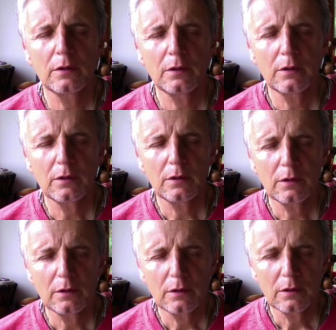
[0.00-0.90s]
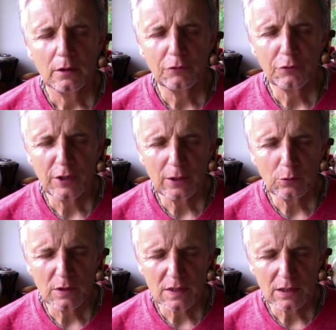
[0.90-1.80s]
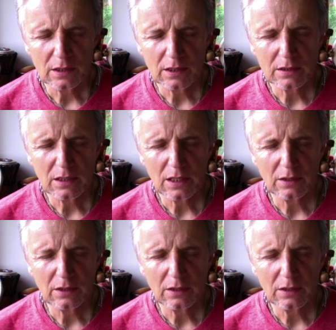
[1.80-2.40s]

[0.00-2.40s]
into oneness with Mother Earth,